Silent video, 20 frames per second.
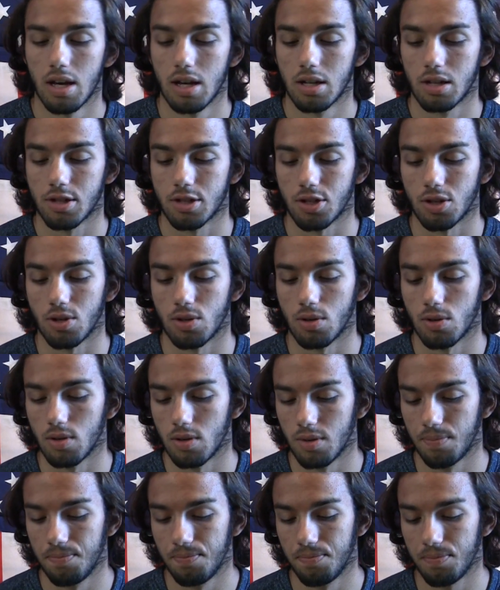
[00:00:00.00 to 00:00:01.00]
so
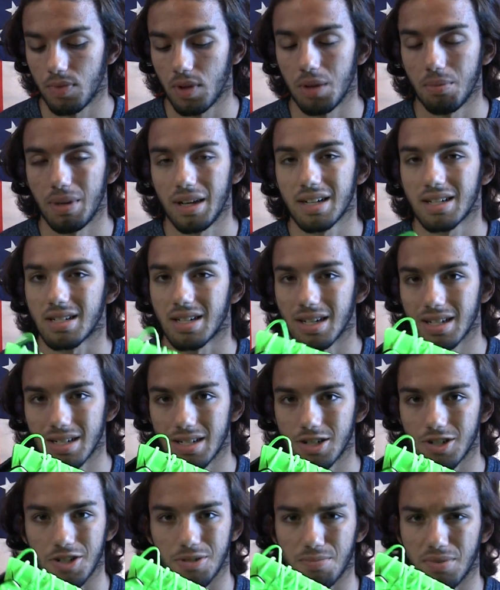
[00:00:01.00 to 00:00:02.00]
it makes sense
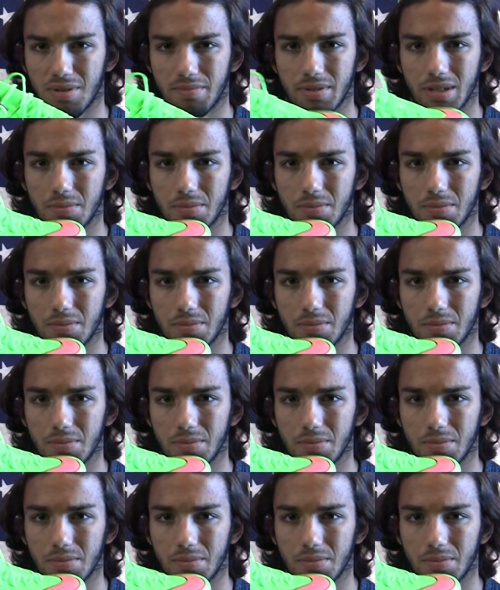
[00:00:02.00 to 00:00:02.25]
to just bump